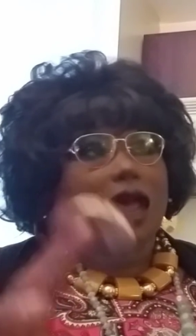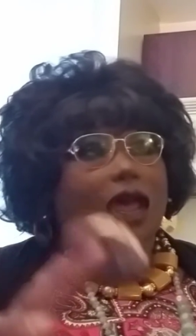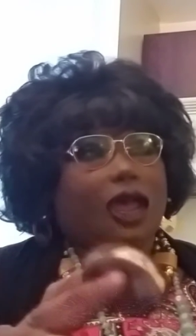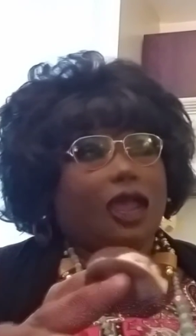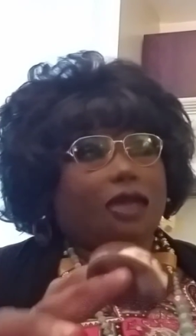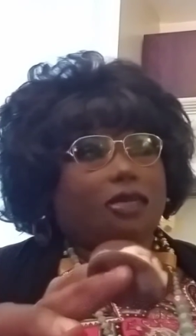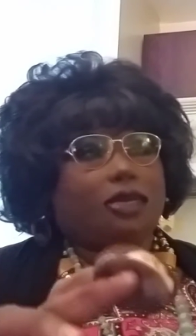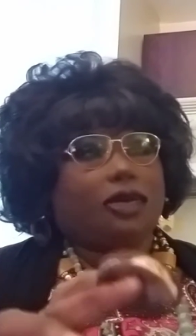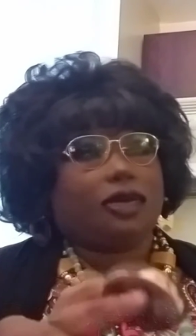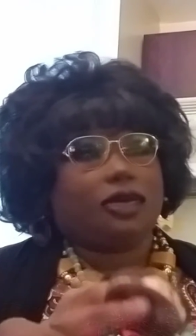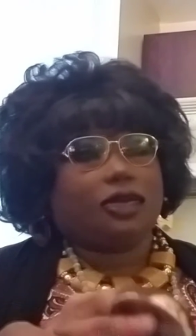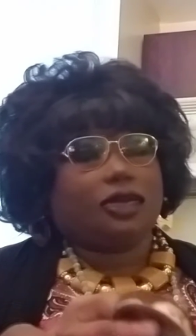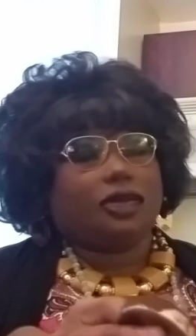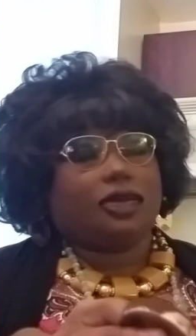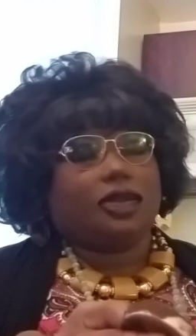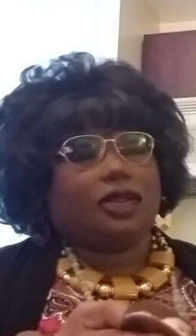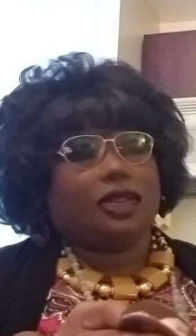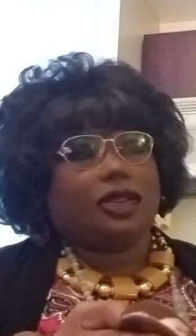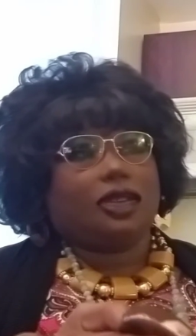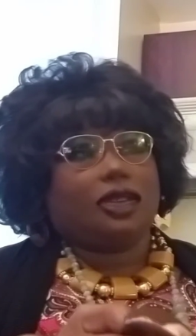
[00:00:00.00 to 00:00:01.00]
I
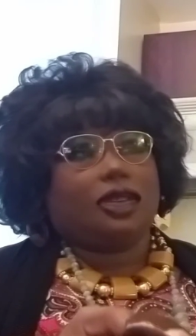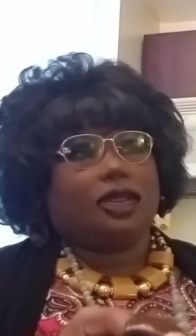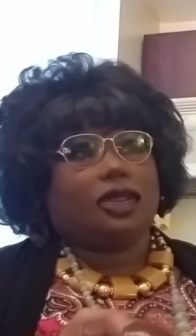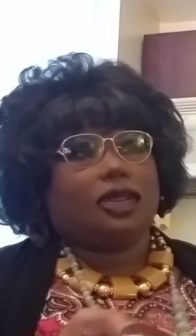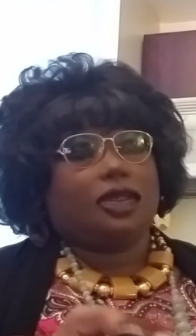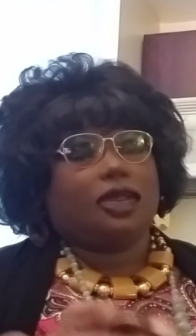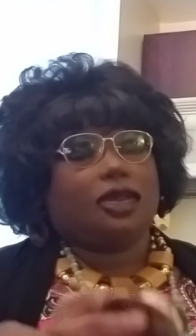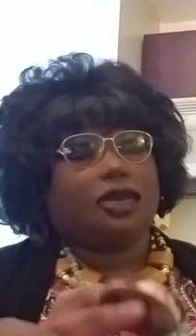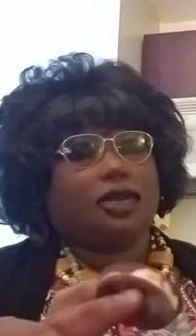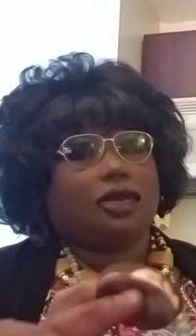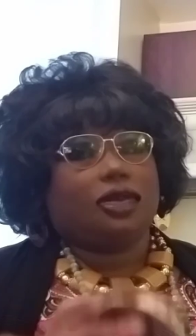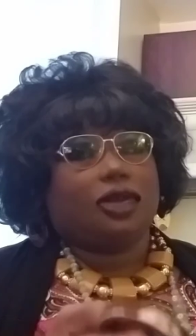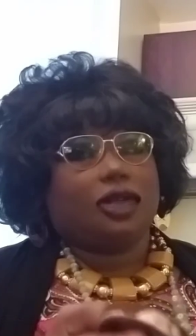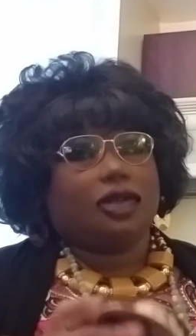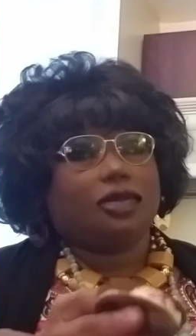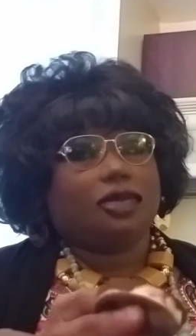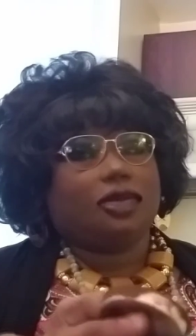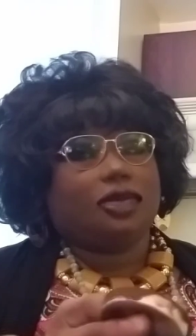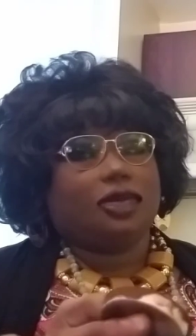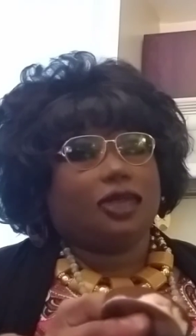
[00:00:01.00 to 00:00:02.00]
personally
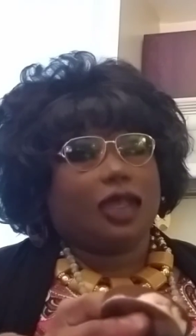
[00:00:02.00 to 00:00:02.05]
love